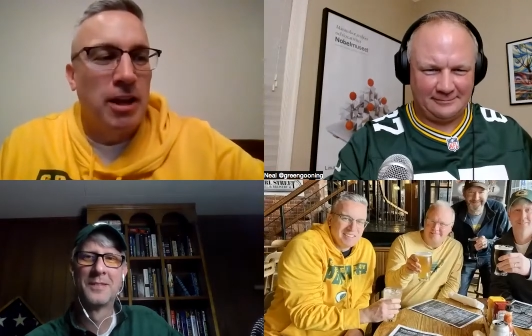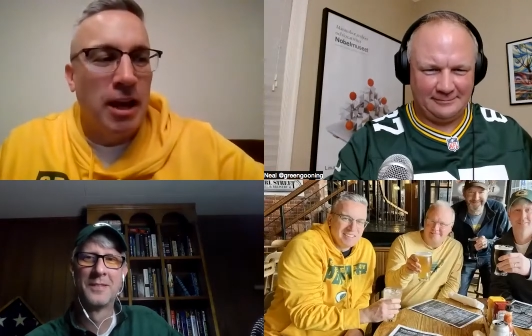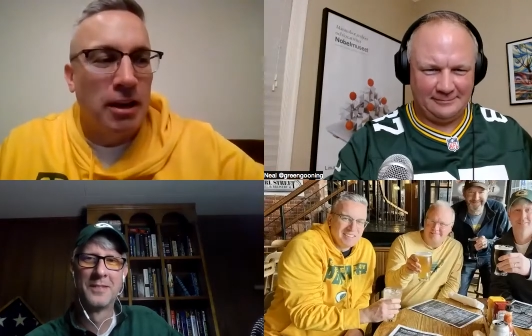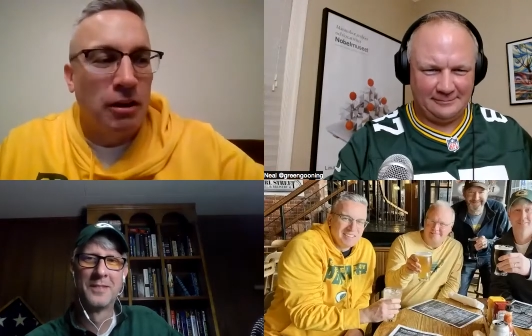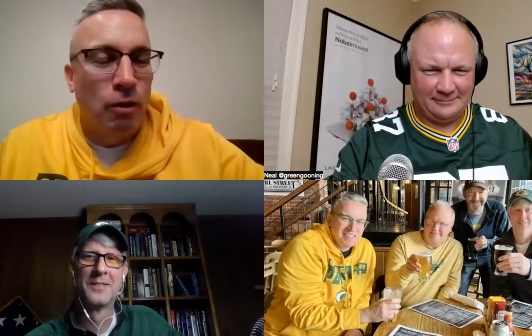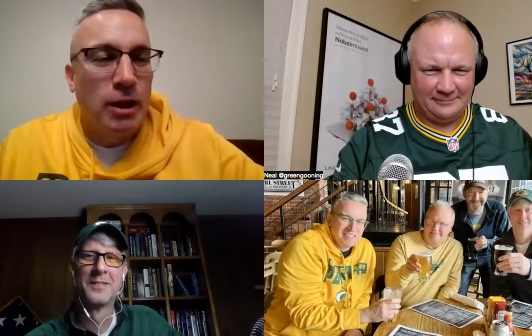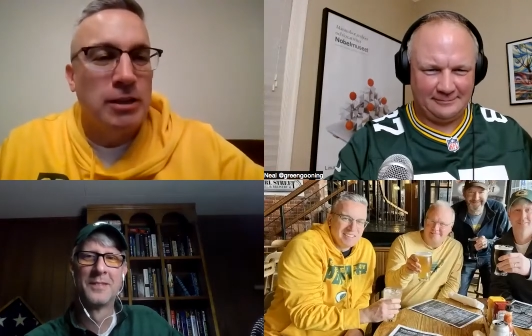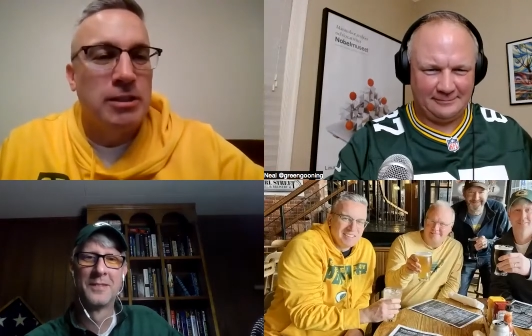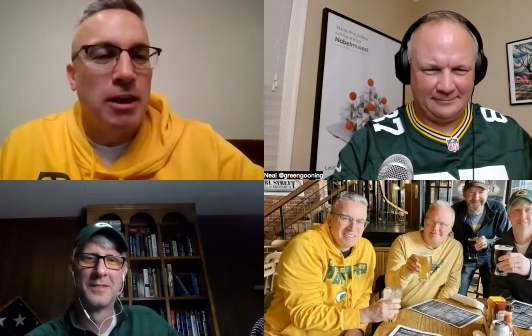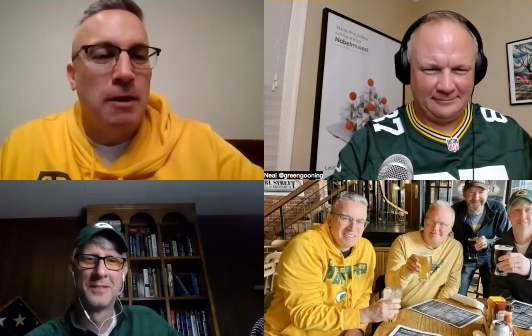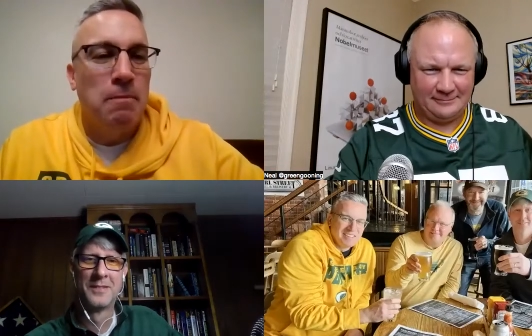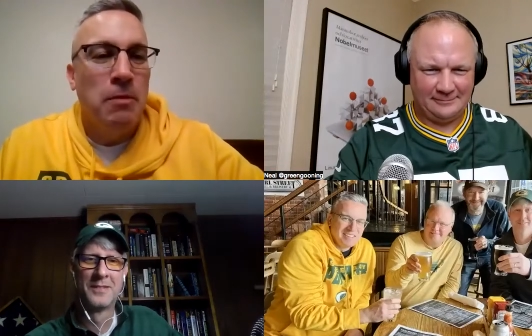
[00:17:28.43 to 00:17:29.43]
Speaker 1: He had a
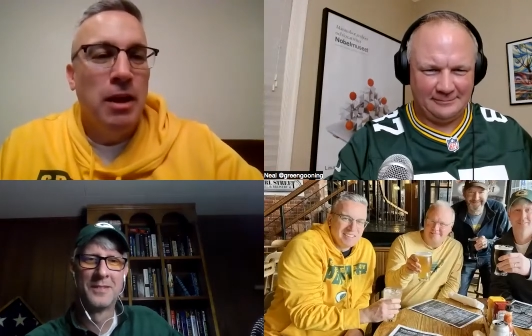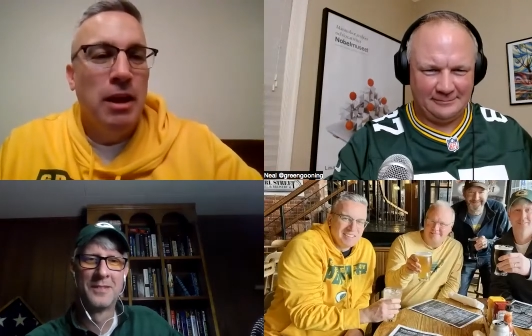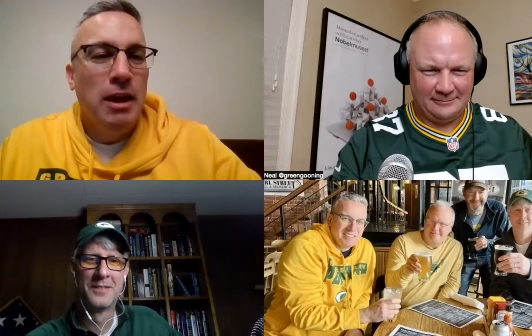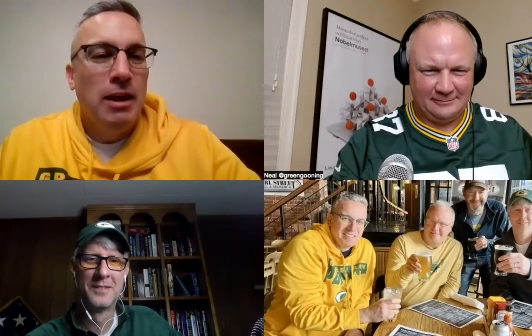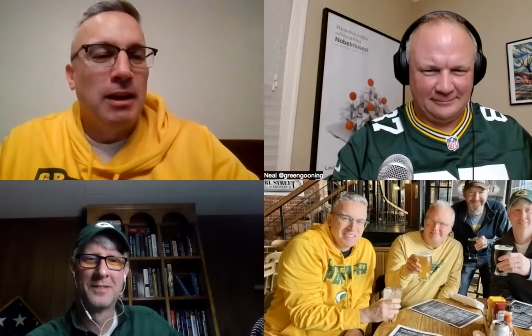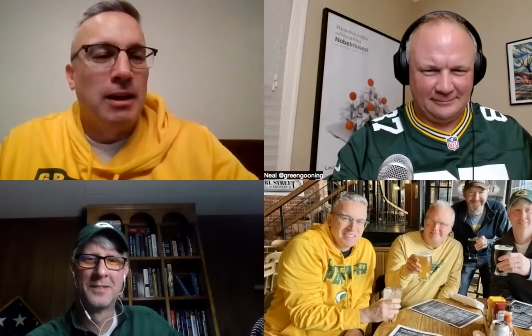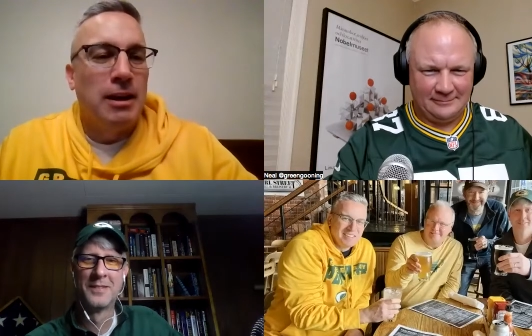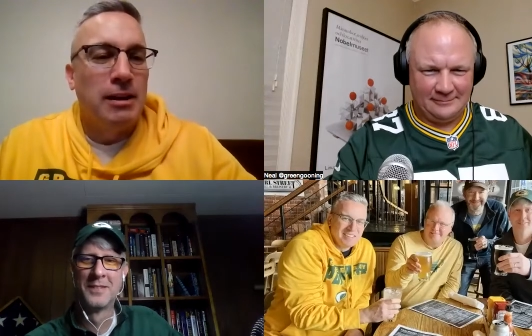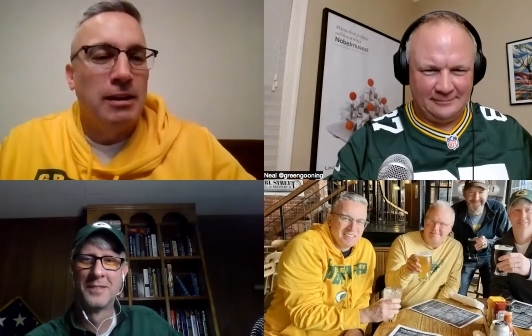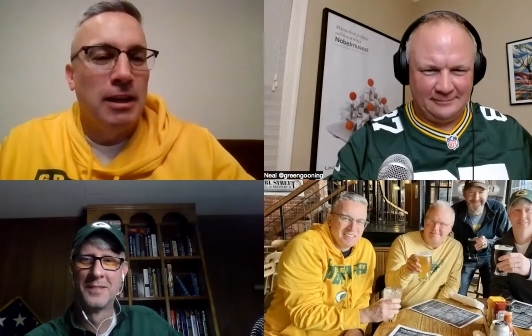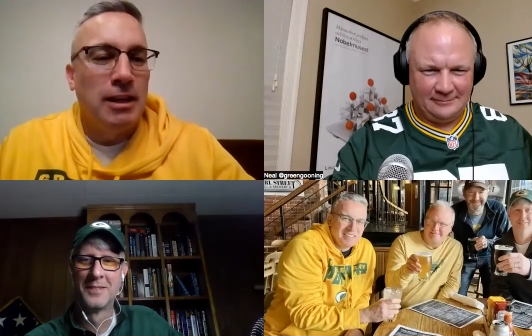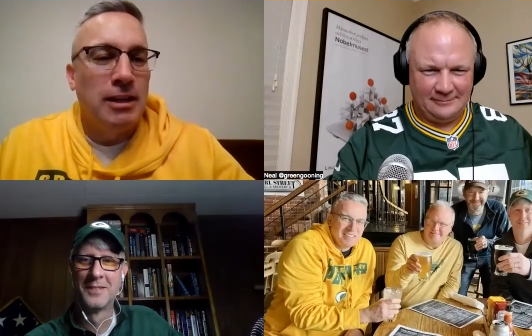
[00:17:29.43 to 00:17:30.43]
great time,
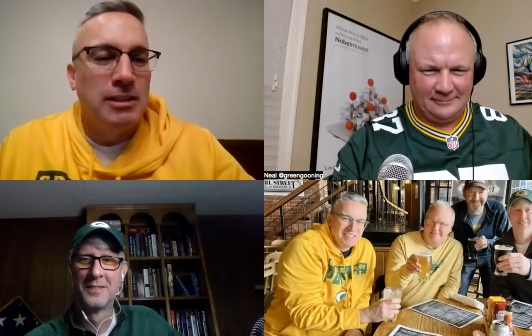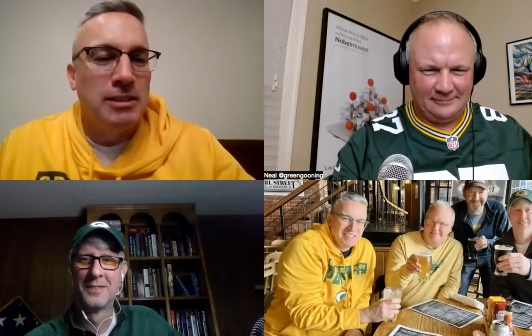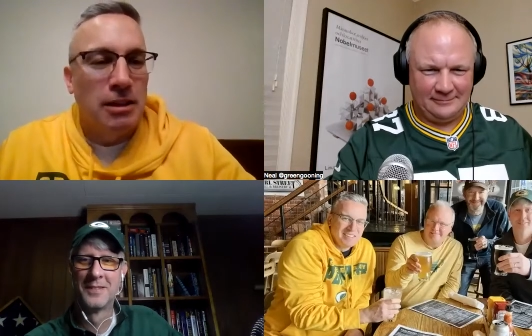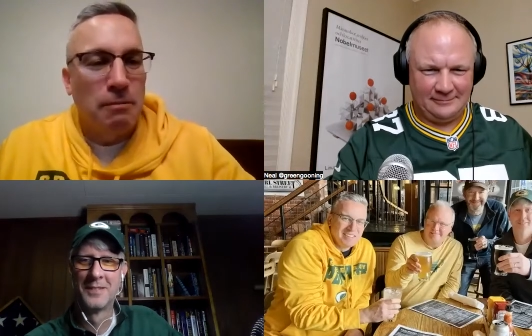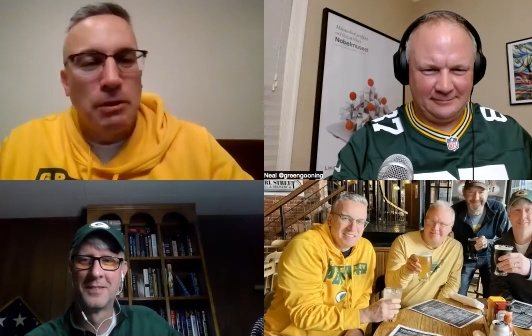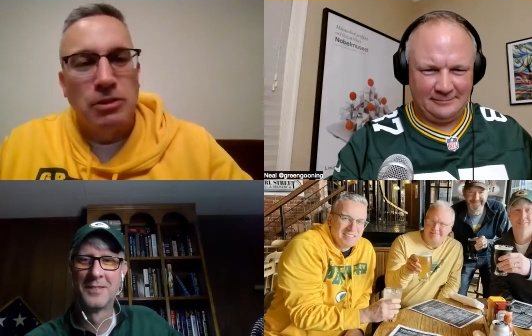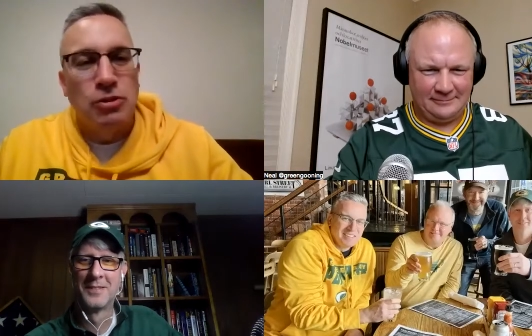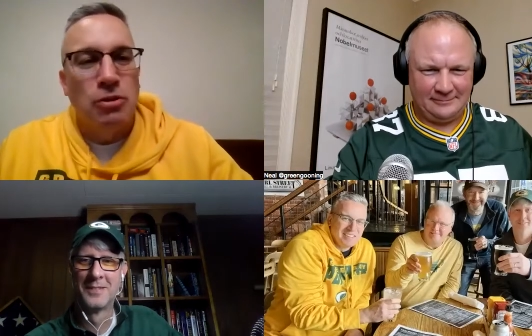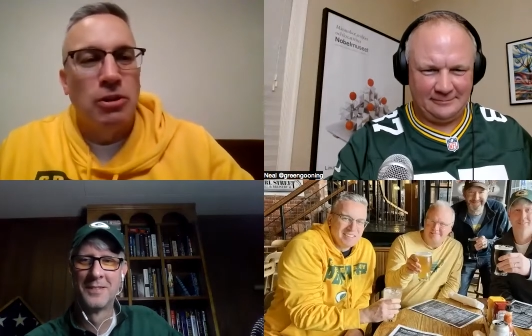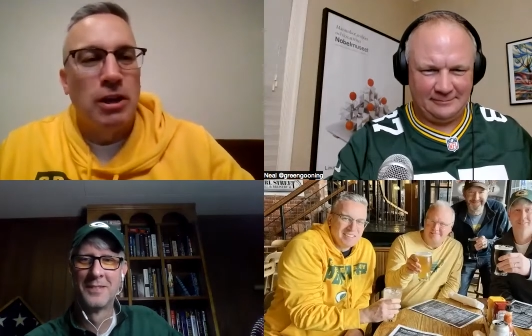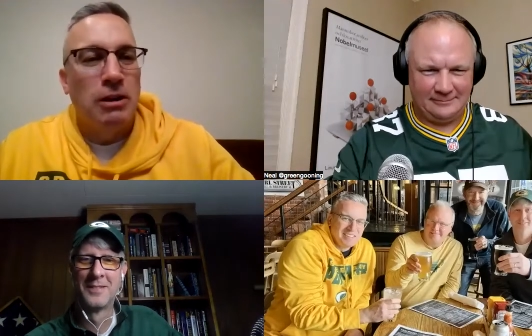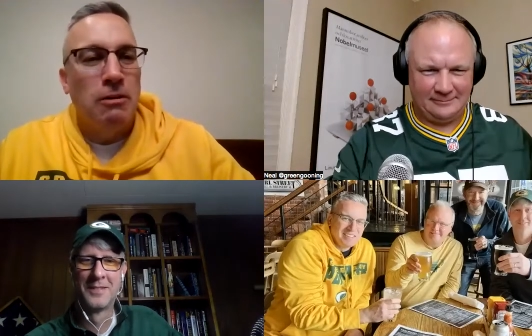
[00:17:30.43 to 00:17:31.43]
uh, and he's in the
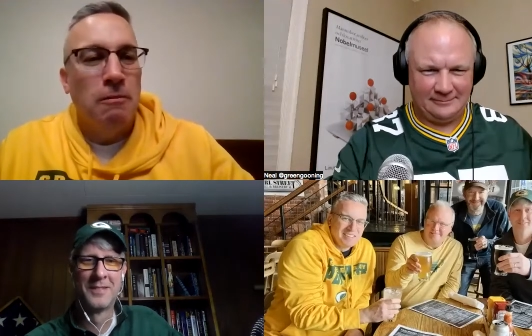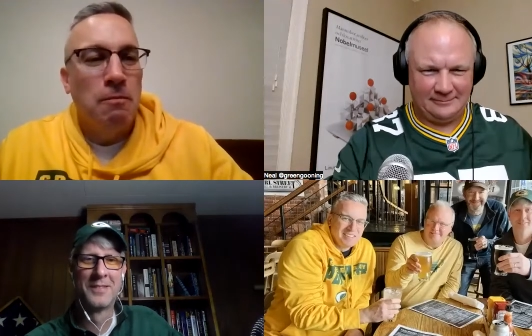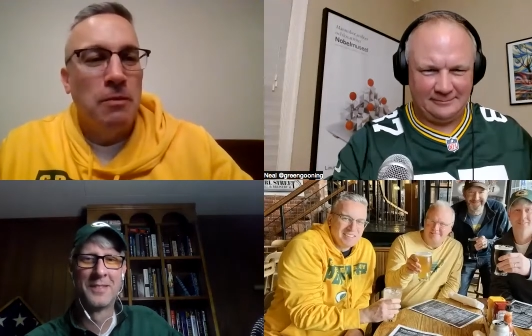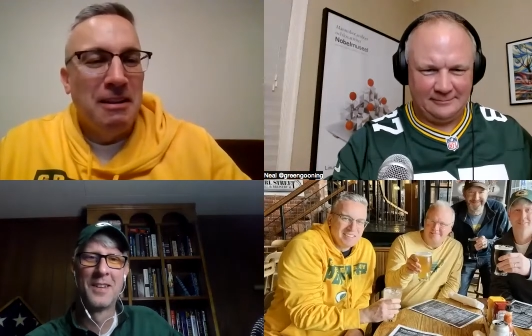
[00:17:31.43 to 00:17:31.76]
picture there.